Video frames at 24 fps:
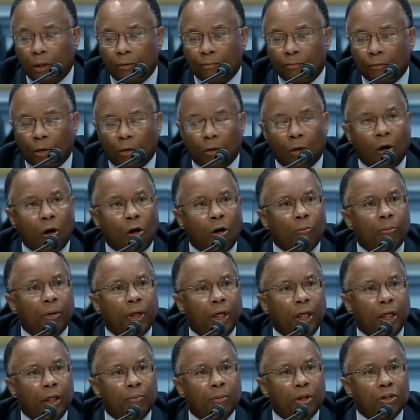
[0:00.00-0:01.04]
the law
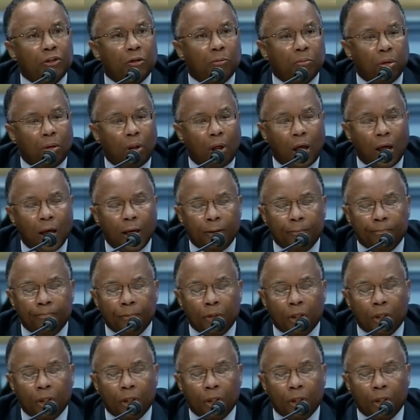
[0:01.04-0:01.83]
being misapplied.